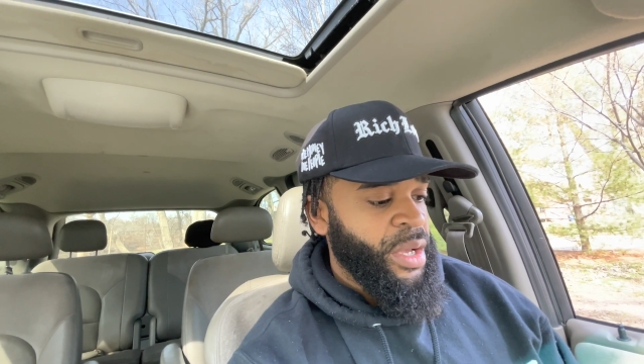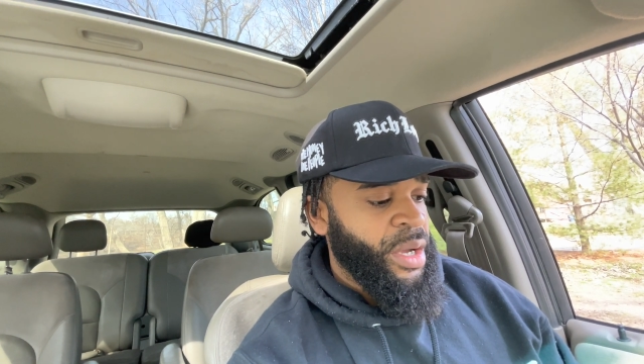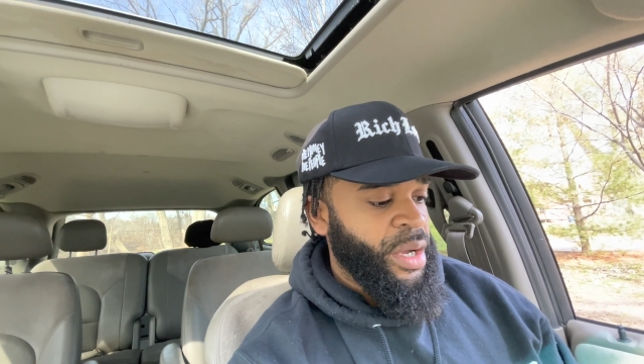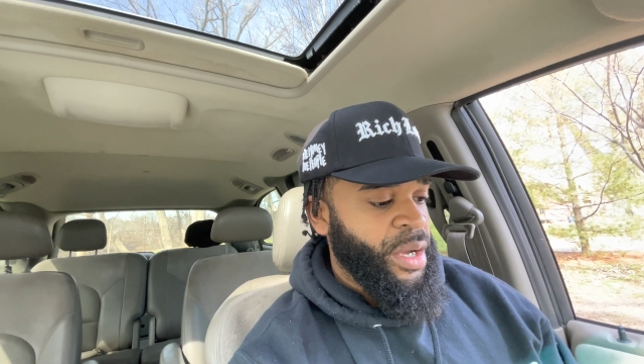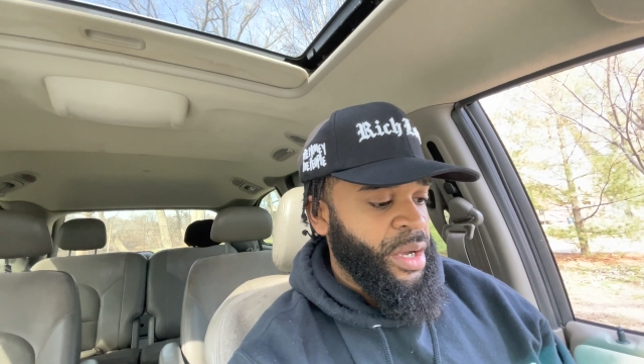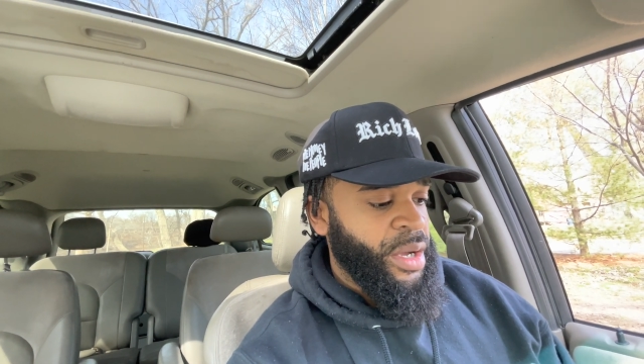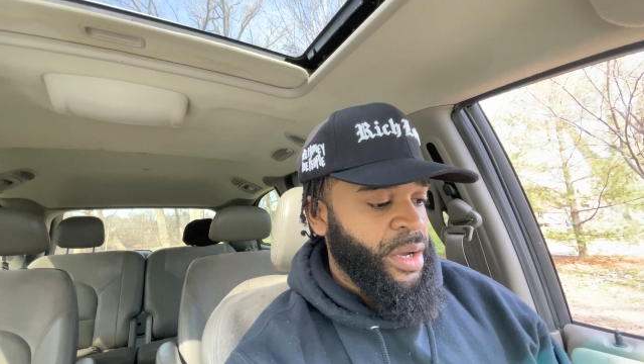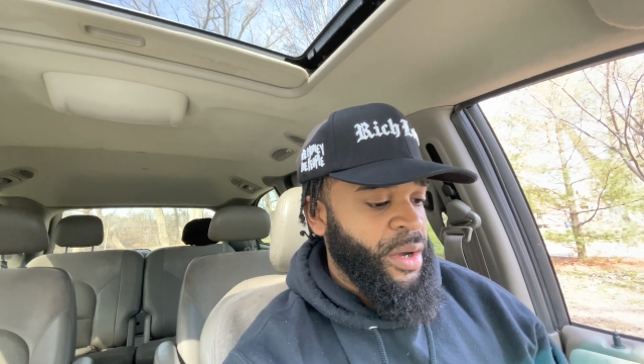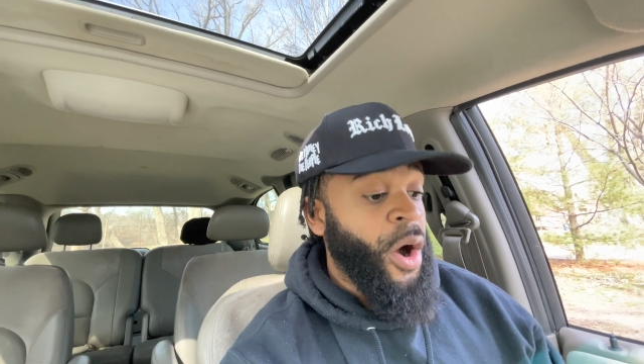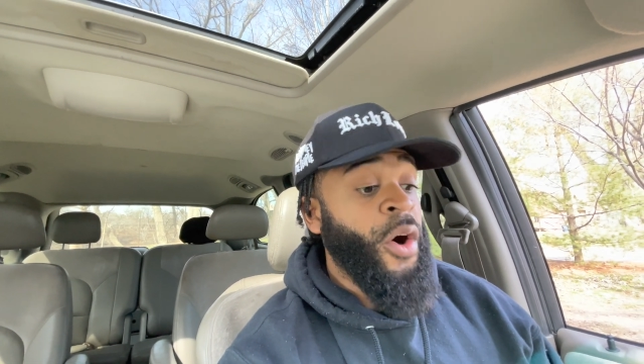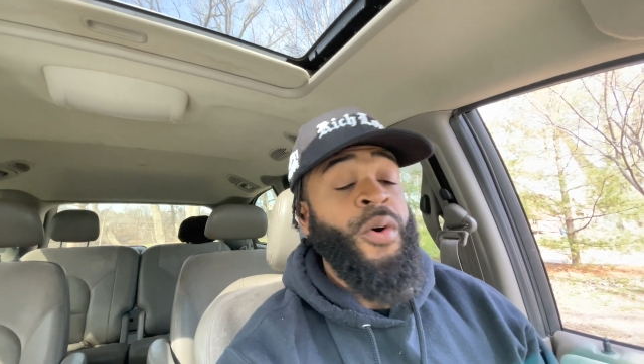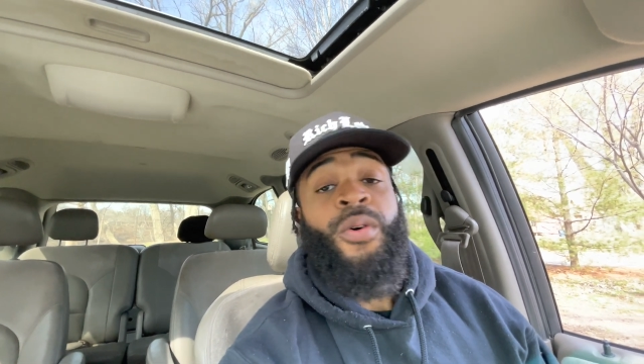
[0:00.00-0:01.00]

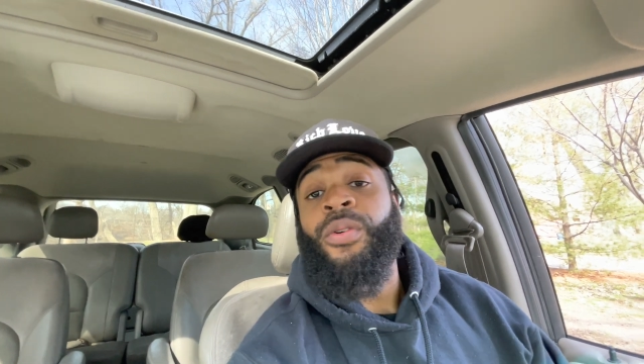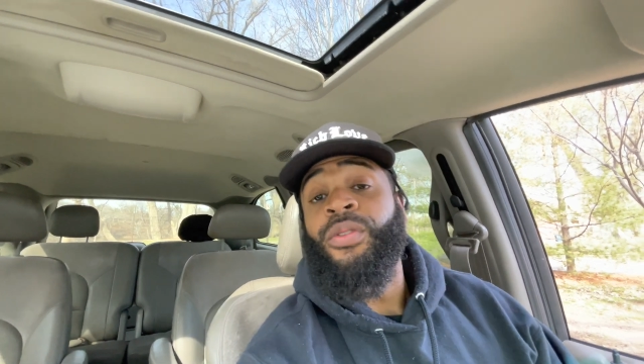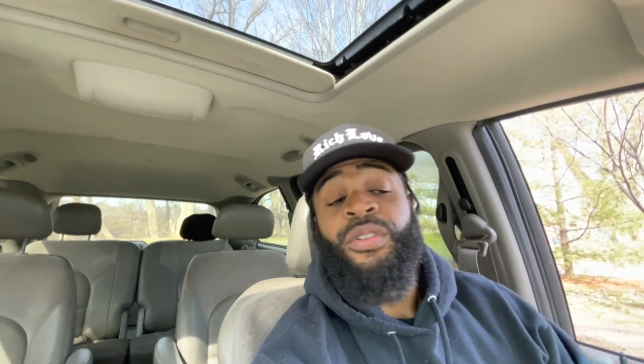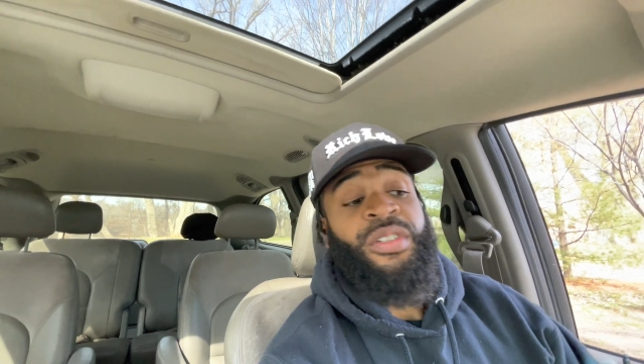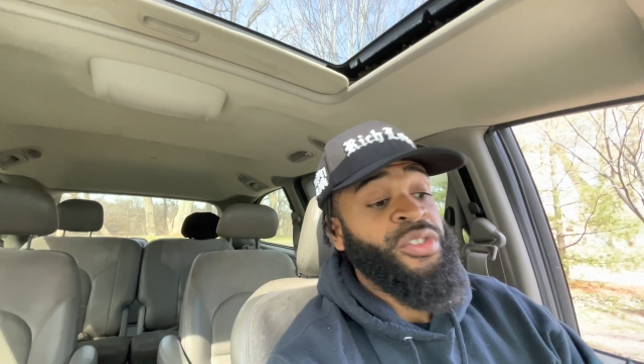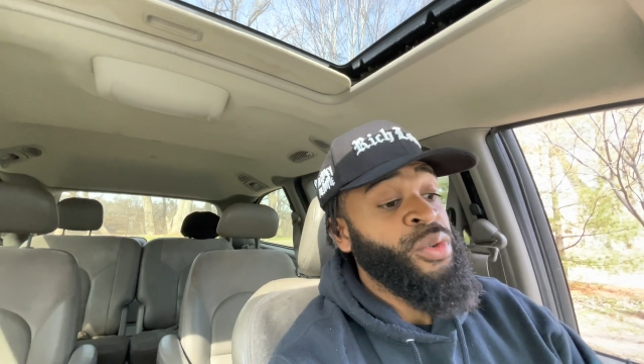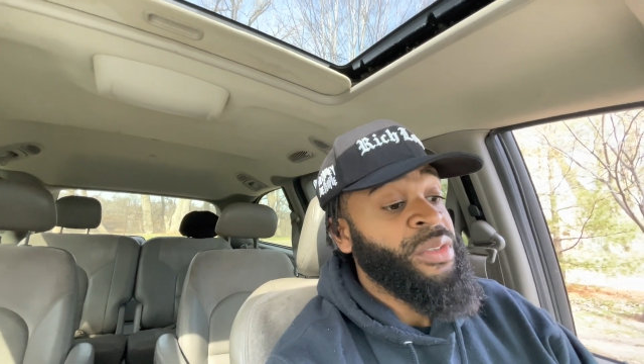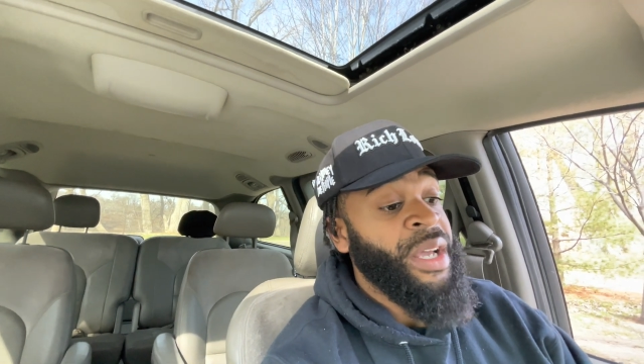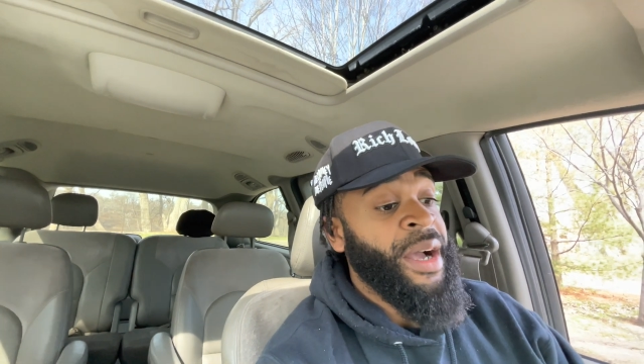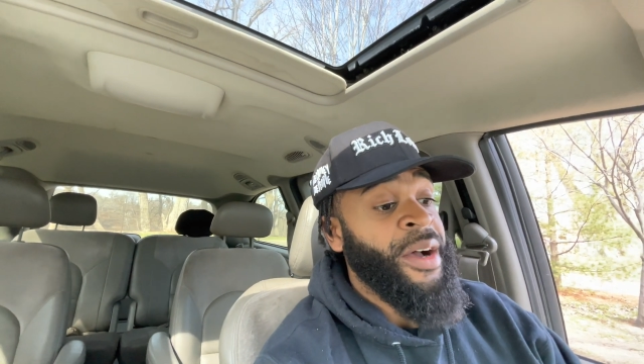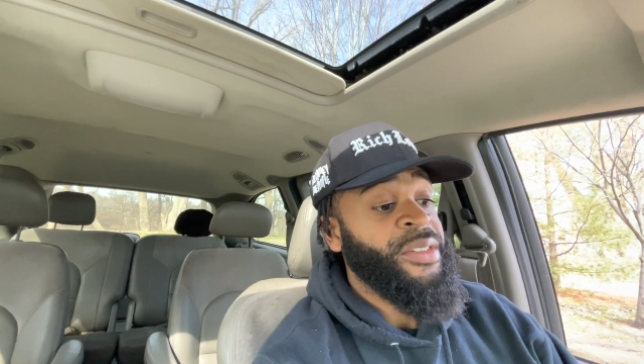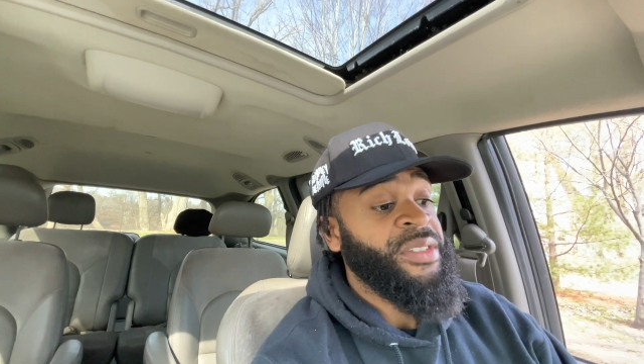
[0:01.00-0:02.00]
Oh, the
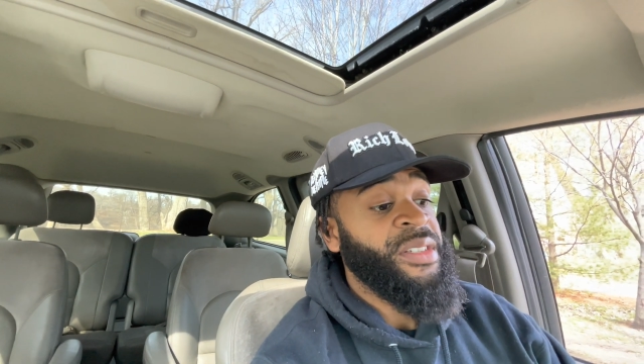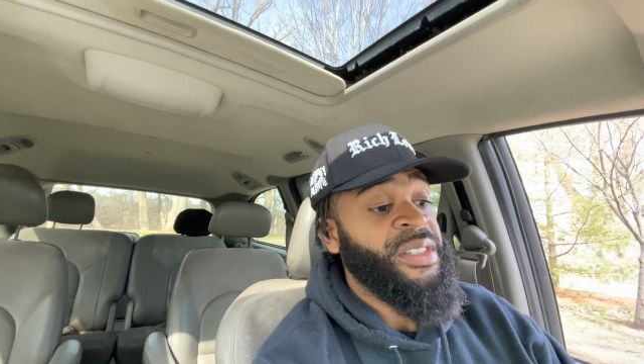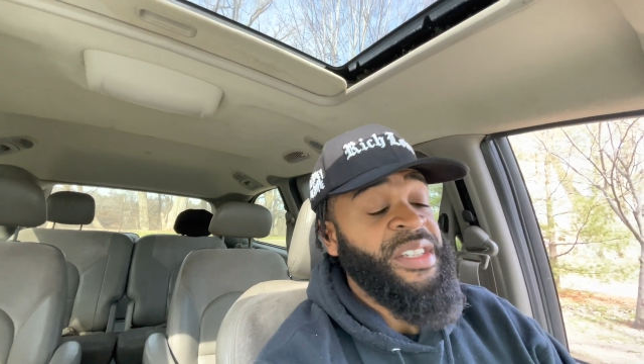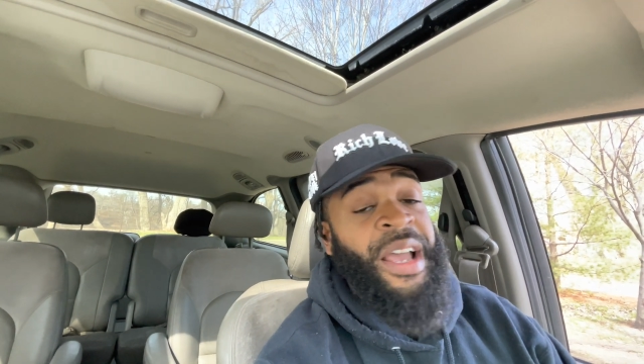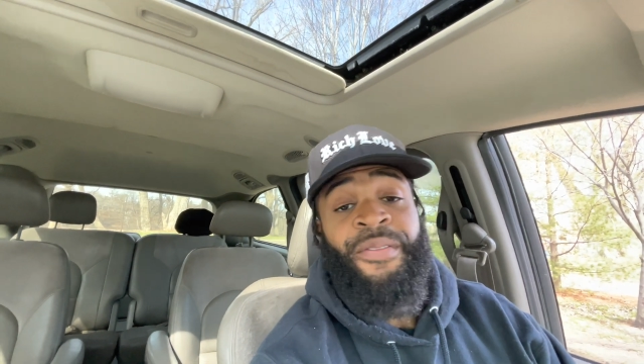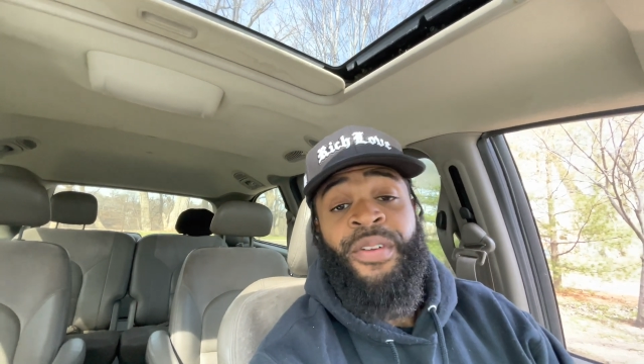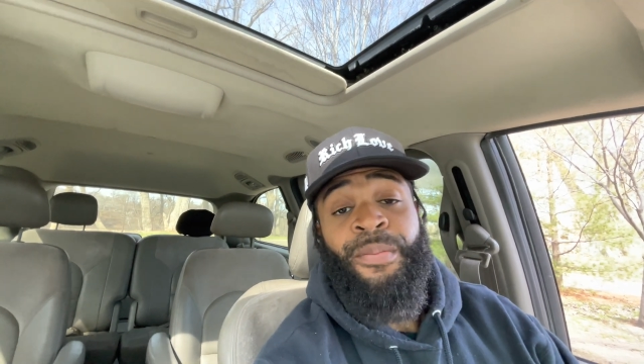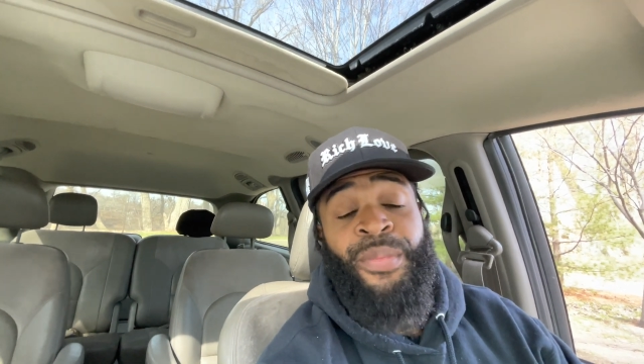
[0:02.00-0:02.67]
2007